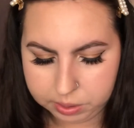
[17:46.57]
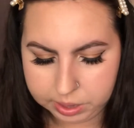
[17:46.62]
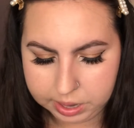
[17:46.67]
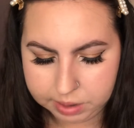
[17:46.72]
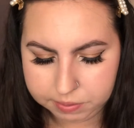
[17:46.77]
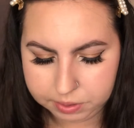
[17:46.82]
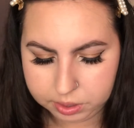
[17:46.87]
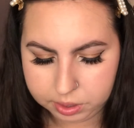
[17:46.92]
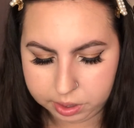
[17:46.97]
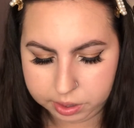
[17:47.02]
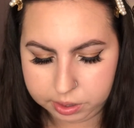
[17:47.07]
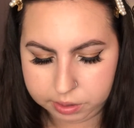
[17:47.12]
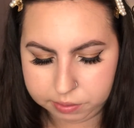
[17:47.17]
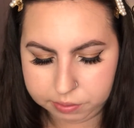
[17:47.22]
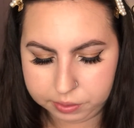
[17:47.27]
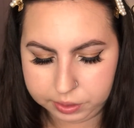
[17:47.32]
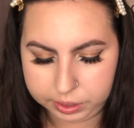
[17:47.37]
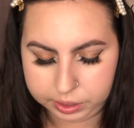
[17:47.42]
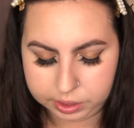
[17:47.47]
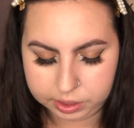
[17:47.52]
have a lot
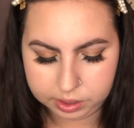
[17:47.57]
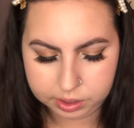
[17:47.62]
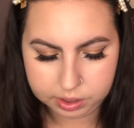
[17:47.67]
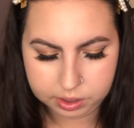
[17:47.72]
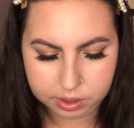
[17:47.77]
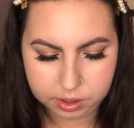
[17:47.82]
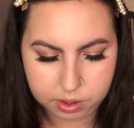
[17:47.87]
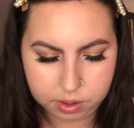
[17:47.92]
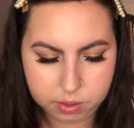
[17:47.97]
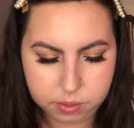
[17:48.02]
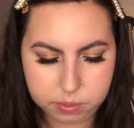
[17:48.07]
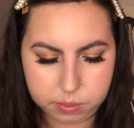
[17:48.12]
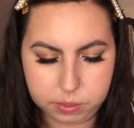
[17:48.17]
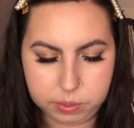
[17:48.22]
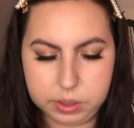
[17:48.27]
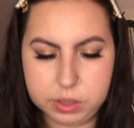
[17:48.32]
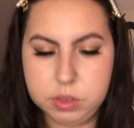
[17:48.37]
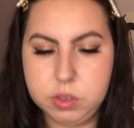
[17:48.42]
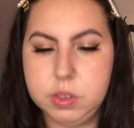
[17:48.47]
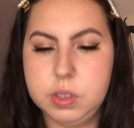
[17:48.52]
of like, oh
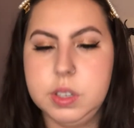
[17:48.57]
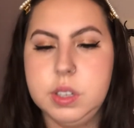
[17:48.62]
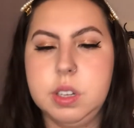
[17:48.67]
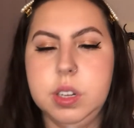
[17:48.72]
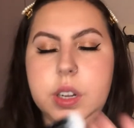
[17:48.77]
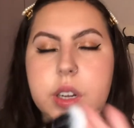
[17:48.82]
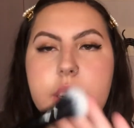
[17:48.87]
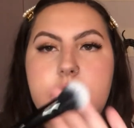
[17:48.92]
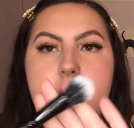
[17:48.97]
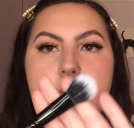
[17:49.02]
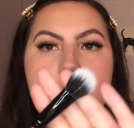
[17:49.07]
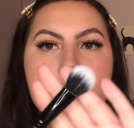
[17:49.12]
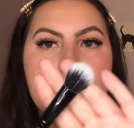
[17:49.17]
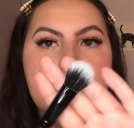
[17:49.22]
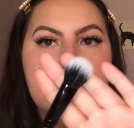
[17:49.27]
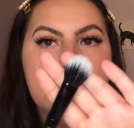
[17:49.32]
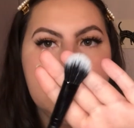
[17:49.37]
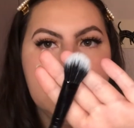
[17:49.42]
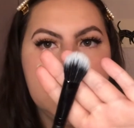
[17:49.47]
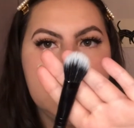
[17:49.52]
interesting.
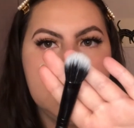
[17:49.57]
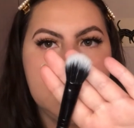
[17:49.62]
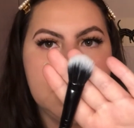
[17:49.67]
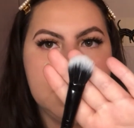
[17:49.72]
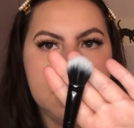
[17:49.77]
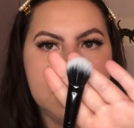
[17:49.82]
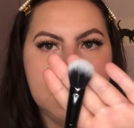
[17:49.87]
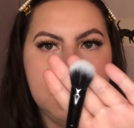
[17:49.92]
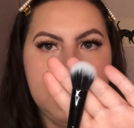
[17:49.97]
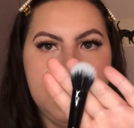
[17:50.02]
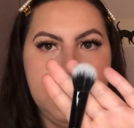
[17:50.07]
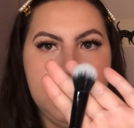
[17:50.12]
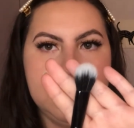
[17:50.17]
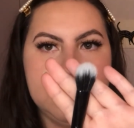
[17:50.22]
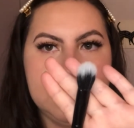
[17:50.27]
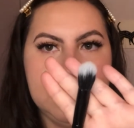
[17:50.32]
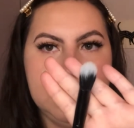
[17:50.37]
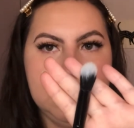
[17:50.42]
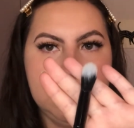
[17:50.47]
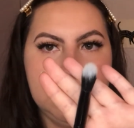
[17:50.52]
Sorry, I got
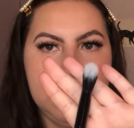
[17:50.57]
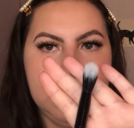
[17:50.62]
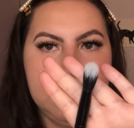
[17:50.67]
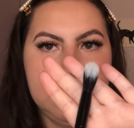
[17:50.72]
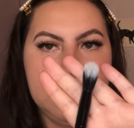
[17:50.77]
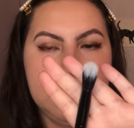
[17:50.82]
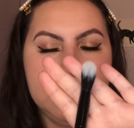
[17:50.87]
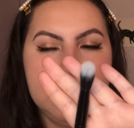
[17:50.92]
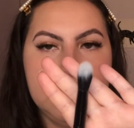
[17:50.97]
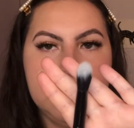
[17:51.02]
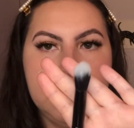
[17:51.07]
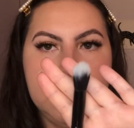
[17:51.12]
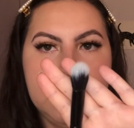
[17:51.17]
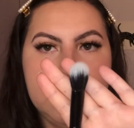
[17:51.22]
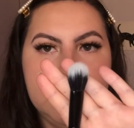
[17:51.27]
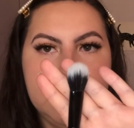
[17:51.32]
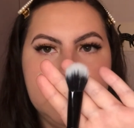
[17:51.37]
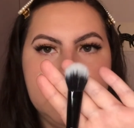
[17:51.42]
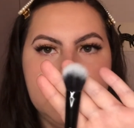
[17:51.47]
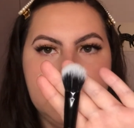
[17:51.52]
sidetracked. This is very
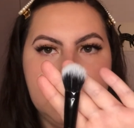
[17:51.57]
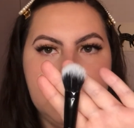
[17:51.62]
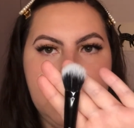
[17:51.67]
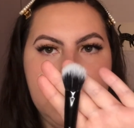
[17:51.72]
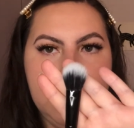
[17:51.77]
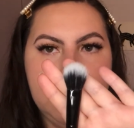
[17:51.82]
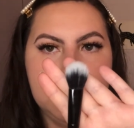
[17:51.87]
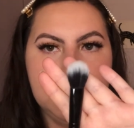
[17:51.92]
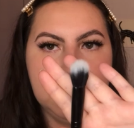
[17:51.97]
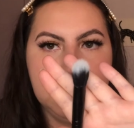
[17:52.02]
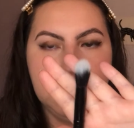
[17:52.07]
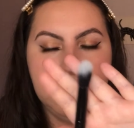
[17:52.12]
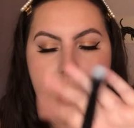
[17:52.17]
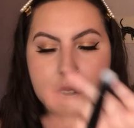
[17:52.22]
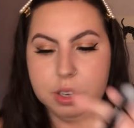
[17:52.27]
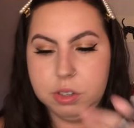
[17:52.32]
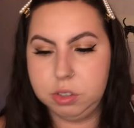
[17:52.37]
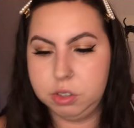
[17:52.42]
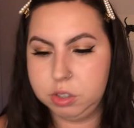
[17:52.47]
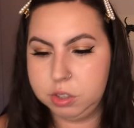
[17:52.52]
flat
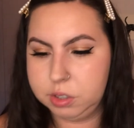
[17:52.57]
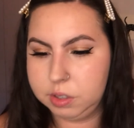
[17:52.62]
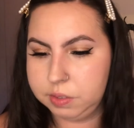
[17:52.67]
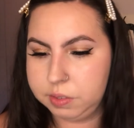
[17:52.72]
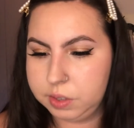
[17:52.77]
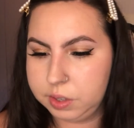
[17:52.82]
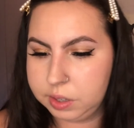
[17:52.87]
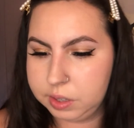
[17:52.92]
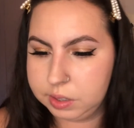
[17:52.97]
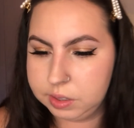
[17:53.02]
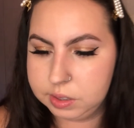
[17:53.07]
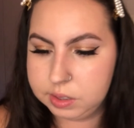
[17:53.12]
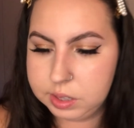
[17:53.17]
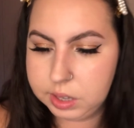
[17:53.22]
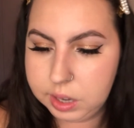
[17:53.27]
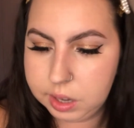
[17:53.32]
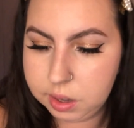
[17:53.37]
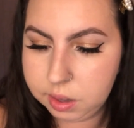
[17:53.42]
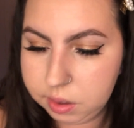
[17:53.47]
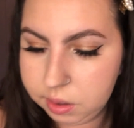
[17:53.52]
brush, if you can
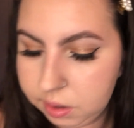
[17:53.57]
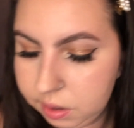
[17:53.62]
tell.